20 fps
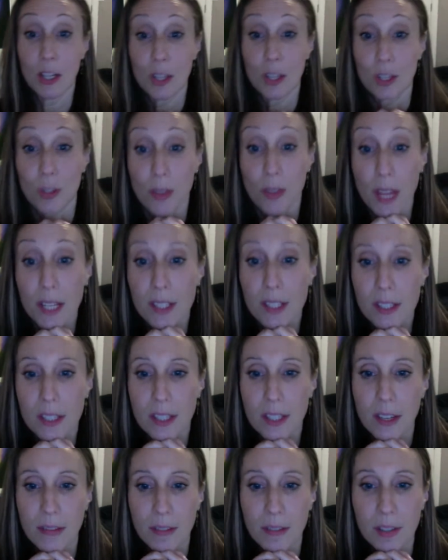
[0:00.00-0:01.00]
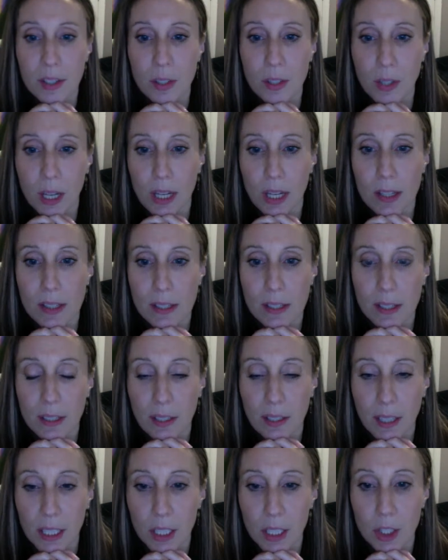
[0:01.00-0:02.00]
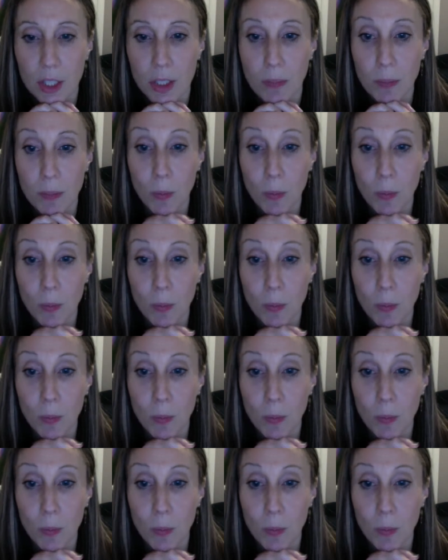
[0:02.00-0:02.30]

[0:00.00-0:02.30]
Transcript: So that's the difference, you guys. Egypt